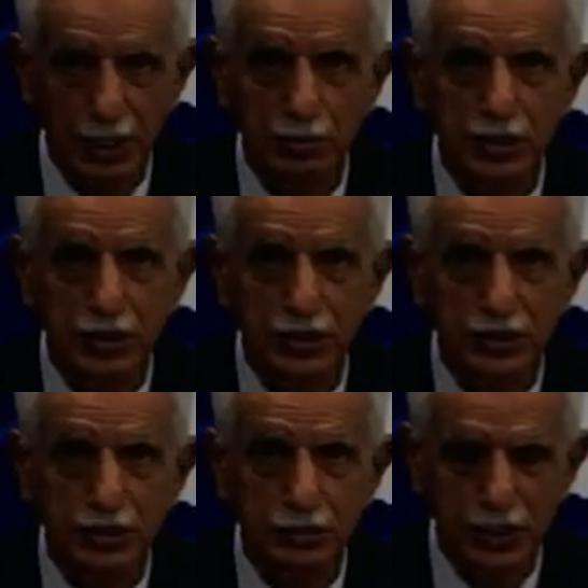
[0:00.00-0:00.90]

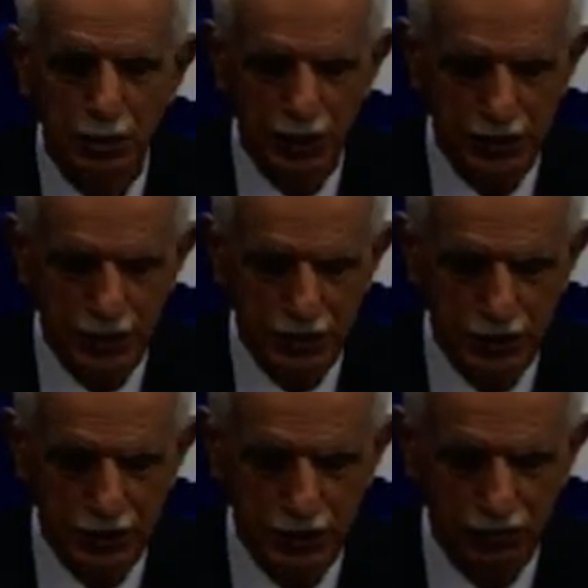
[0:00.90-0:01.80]

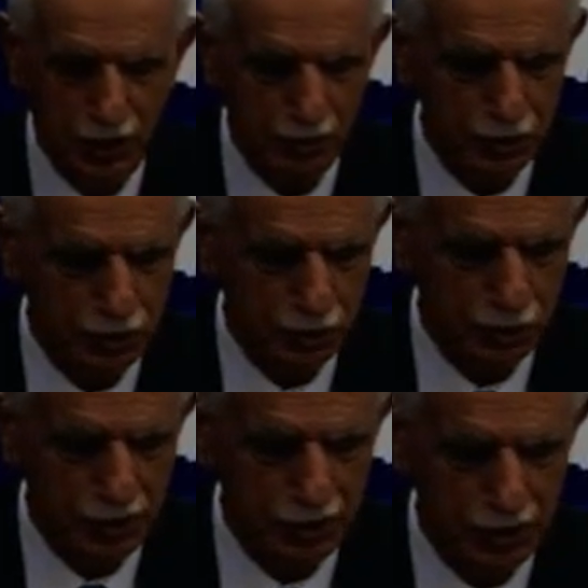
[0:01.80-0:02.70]
simultaneously from
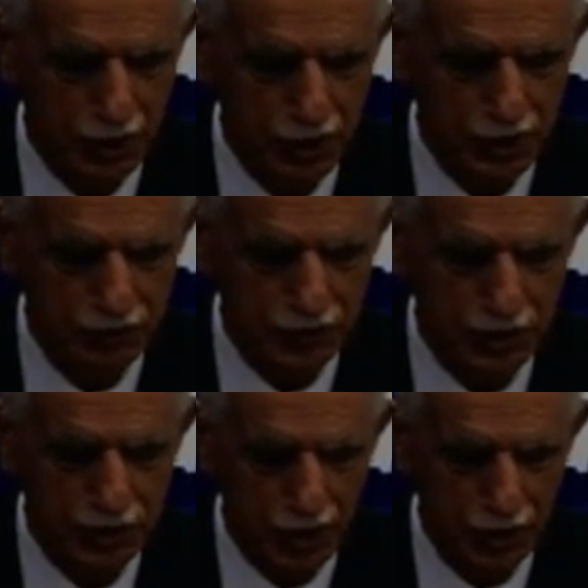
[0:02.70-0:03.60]
News and Current
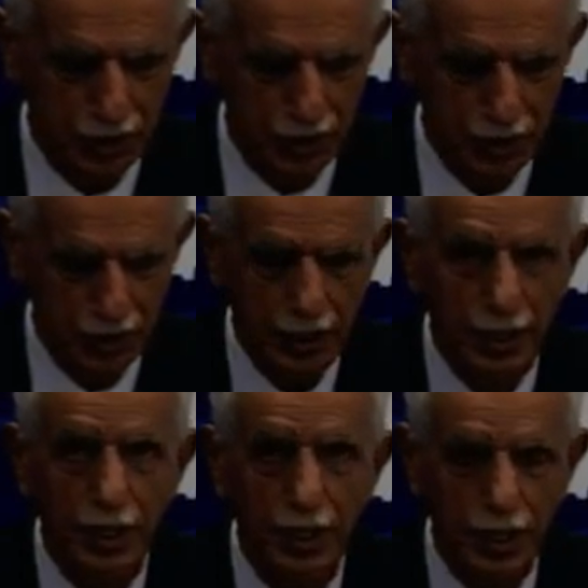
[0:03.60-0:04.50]
Affairs channel
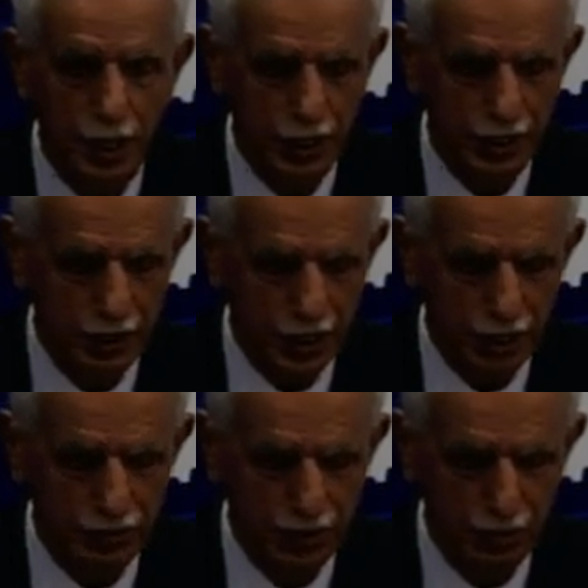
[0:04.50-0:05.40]
and
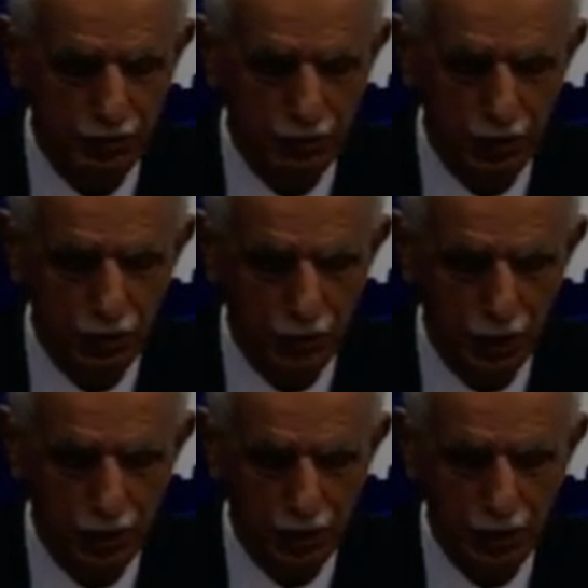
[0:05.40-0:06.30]
FM
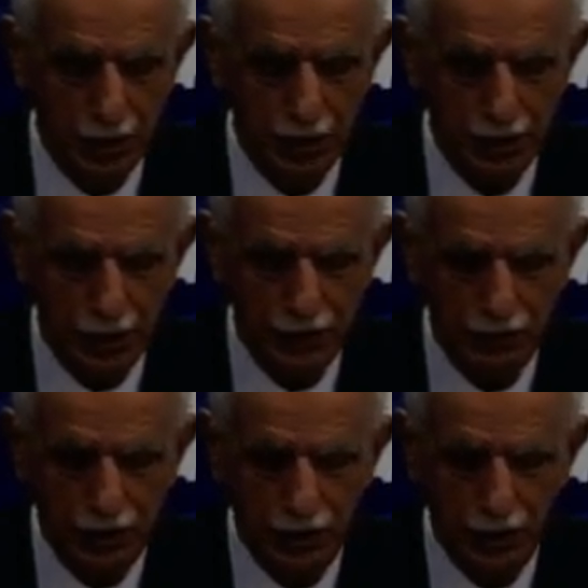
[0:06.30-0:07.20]
101
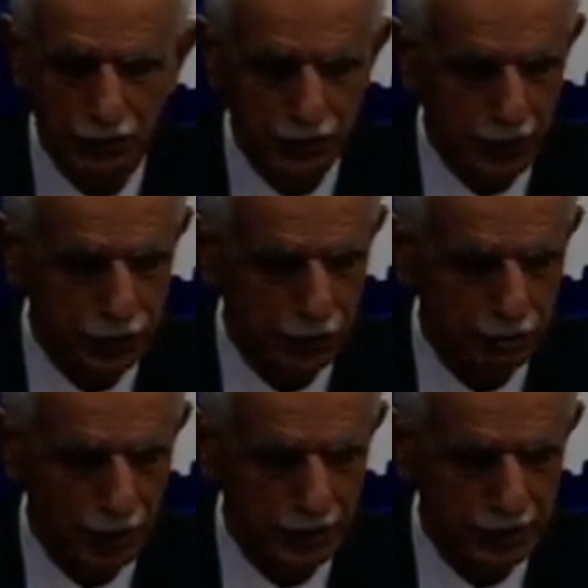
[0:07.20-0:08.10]
network of Radio
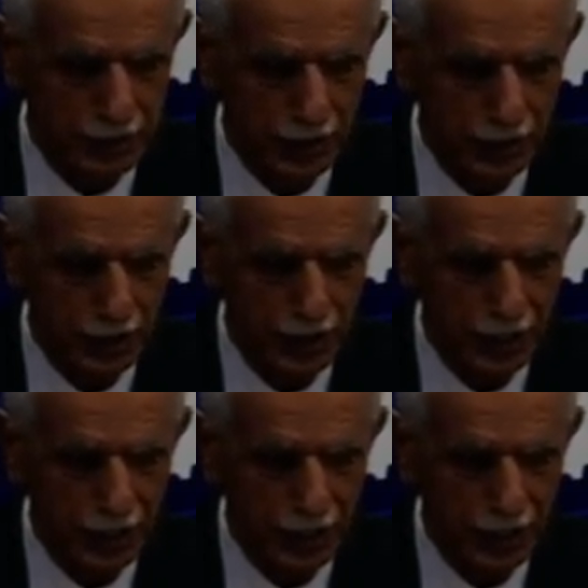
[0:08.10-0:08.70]
Pakistan